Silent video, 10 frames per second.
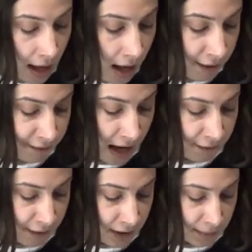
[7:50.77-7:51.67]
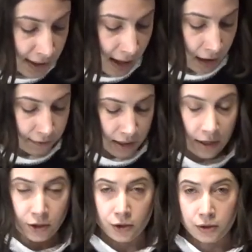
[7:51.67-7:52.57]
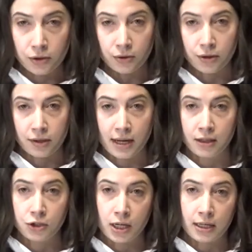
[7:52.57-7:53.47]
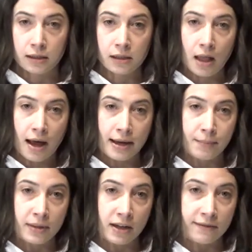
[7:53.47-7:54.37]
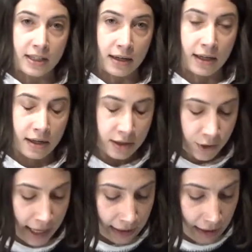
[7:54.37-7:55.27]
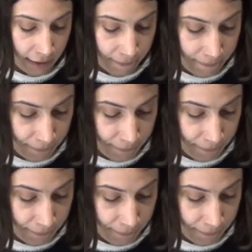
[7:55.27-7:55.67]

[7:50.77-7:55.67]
have found for themselves a new youth in the genial clime of sunny Australia.